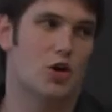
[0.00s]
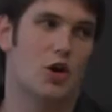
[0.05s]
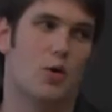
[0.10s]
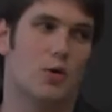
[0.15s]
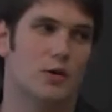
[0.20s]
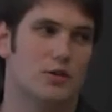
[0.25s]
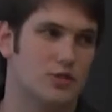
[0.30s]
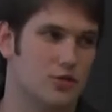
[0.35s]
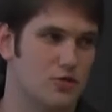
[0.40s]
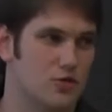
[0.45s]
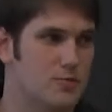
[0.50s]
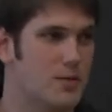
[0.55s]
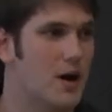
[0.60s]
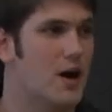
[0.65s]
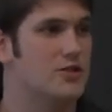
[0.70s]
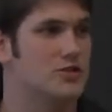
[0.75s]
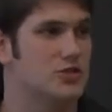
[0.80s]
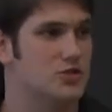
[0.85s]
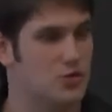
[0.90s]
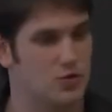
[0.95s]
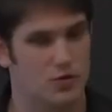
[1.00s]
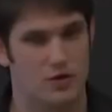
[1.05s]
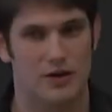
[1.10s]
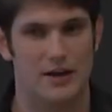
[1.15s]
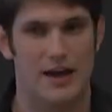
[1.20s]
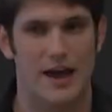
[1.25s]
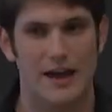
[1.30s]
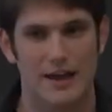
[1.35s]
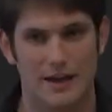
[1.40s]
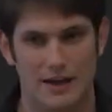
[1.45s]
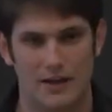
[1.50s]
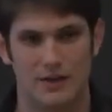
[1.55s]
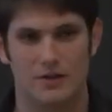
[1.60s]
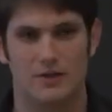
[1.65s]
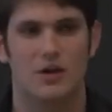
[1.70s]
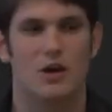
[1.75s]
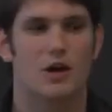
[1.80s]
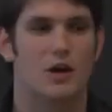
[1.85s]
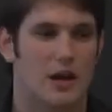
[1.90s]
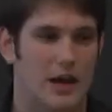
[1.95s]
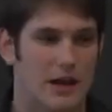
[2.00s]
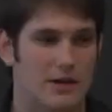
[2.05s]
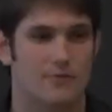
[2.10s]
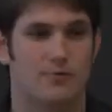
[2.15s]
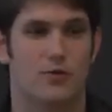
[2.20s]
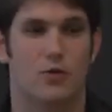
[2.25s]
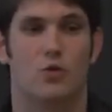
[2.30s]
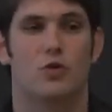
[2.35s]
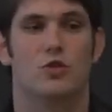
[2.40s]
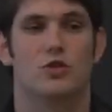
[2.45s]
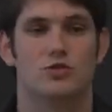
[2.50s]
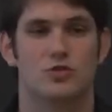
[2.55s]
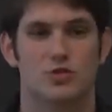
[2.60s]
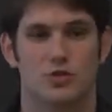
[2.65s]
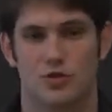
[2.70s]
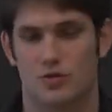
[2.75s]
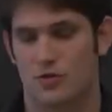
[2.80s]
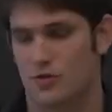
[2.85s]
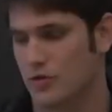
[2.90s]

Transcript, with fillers: go into the repository and forge their